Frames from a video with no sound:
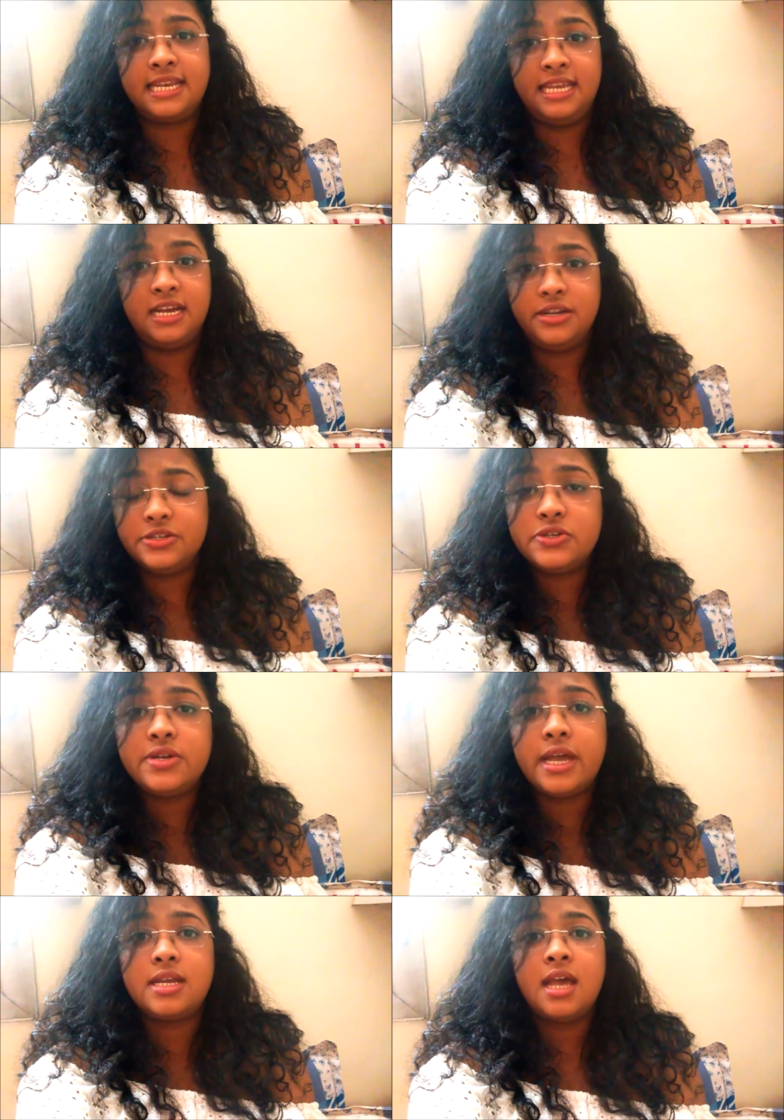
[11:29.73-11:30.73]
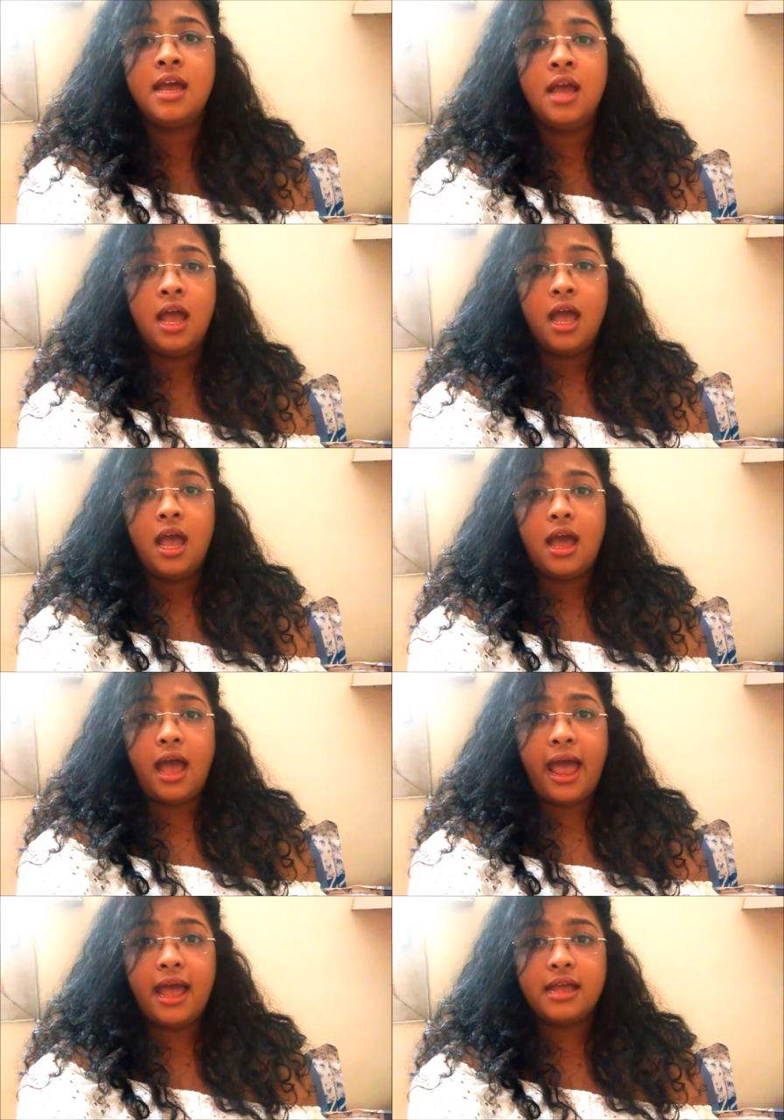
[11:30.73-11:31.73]
and he understood it.
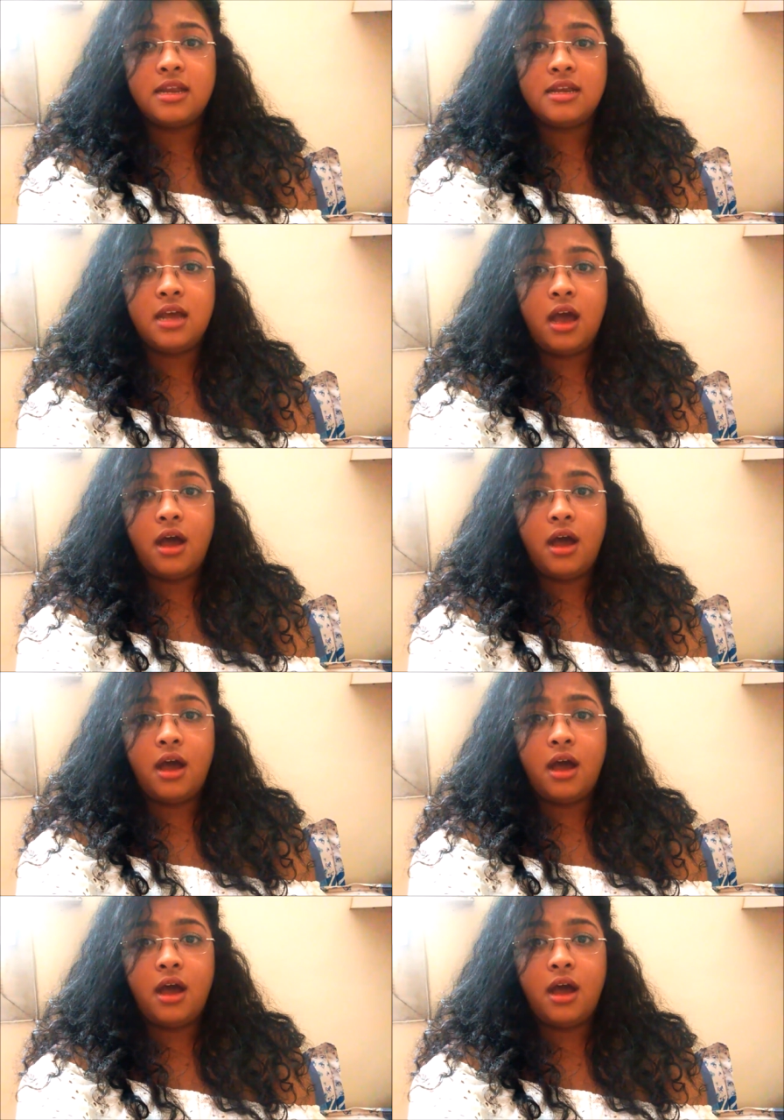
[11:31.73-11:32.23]
And